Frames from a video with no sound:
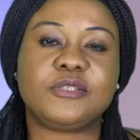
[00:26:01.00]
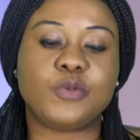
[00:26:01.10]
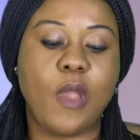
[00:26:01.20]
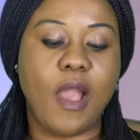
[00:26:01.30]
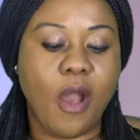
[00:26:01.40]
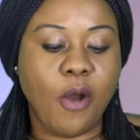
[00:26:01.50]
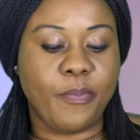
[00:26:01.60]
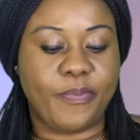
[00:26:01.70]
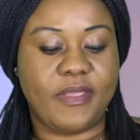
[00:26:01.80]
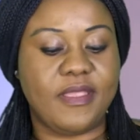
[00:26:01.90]
to
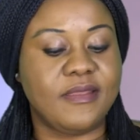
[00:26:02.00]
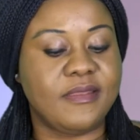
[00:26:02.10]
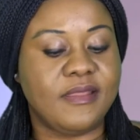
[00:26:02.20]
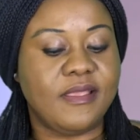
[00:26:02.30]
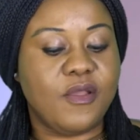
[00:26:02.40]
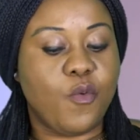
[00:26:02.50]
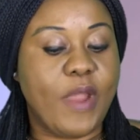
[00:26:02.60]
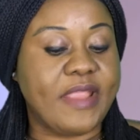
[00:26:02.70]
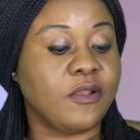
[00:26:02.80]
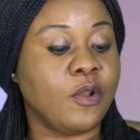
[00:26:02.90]
help in
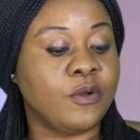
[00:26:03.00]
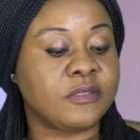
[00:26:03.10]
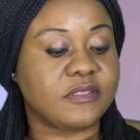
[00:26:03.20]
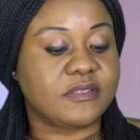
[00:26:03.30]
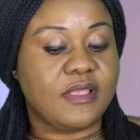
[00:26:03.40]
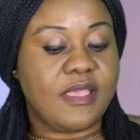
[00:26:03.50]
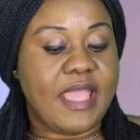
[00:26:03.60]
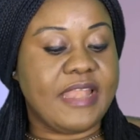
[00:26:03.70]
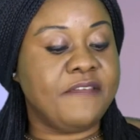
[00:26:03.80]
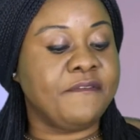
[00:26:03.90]
weight loss?
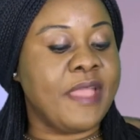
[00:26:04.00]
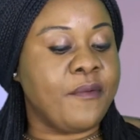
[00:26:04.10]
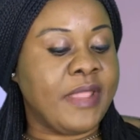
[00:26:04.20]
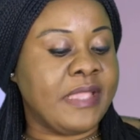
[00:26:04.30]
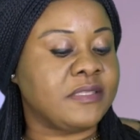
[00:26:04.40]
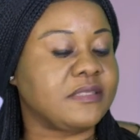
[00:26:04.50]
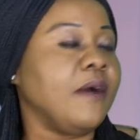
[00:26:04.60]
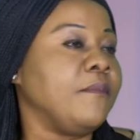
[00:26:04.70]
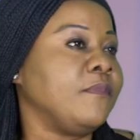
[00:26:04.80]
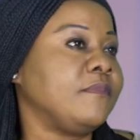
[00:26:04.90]
And if there is,
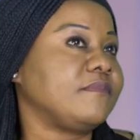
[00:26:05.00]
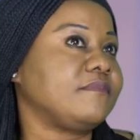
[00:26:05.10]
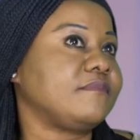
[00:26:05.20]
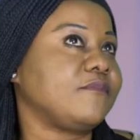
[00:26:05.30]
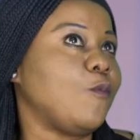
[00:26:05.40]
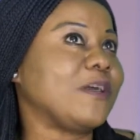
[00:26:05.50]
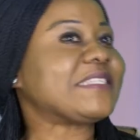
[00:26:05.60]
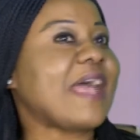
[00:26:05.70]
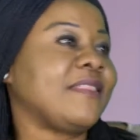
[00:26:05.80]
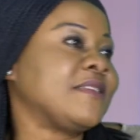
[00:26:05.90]

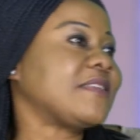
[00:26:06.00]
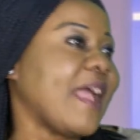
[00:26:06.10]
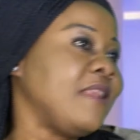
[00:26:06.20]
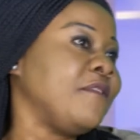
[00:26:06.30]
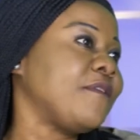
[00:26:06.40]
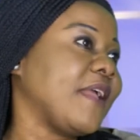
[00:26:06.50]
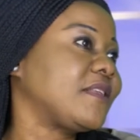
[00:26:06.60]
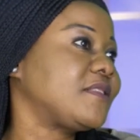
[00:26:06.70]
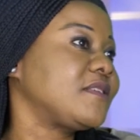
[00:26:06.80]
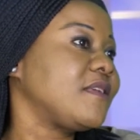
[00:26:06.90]
what are the side effects?